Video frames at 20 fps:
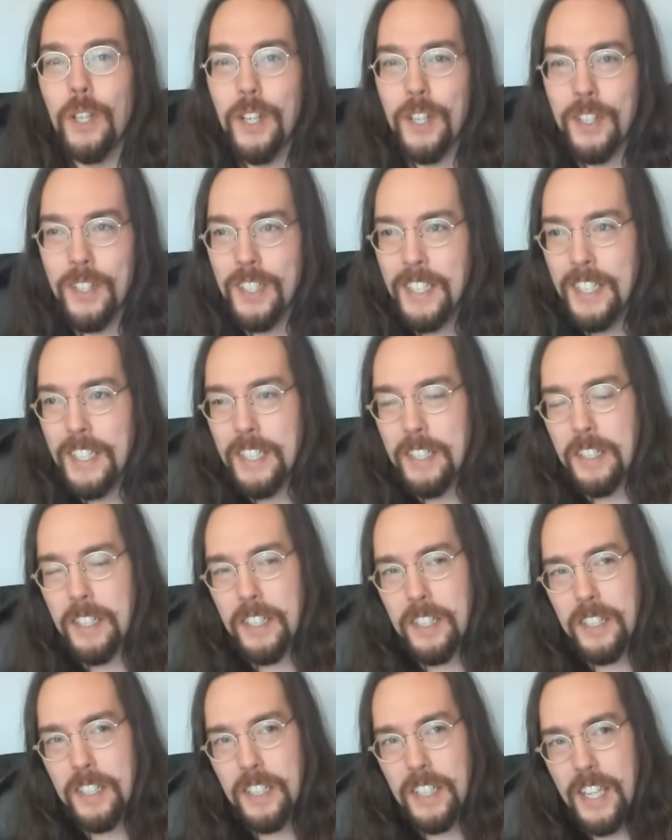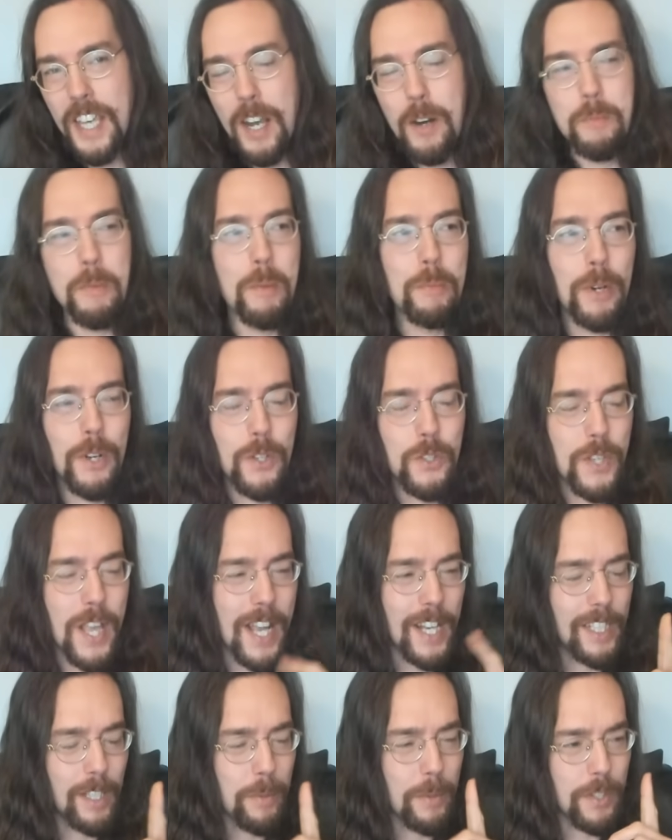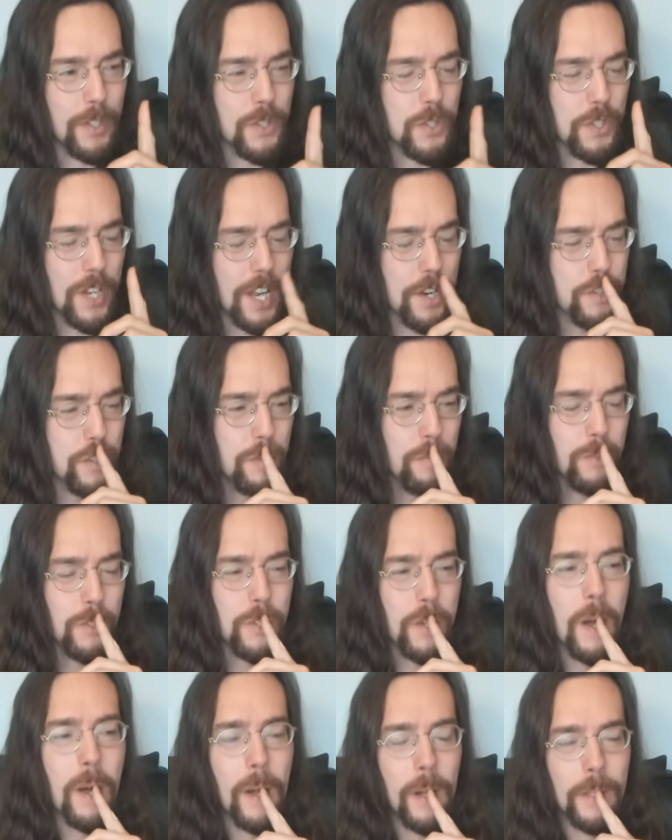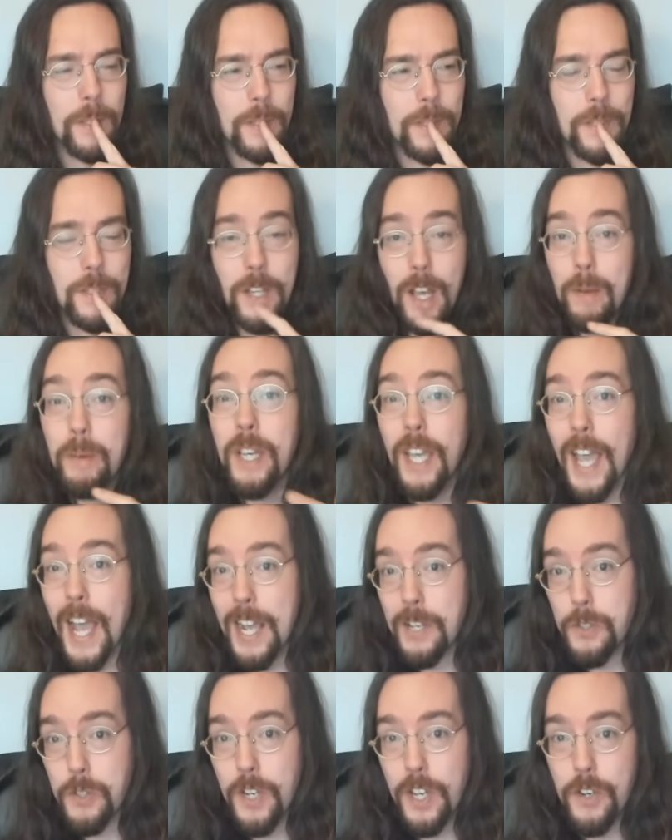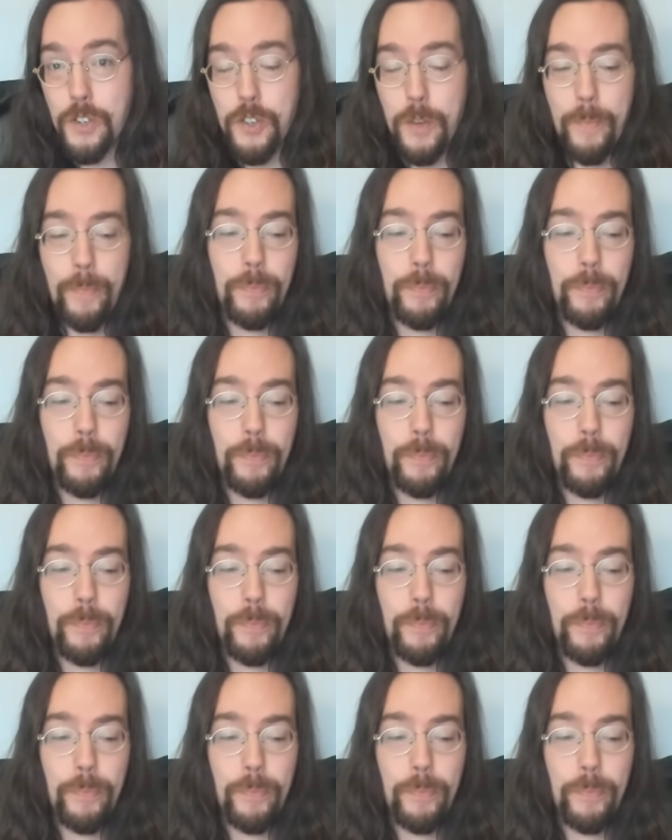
I uh, can't remember exactly what the station was called at the time. A gas station.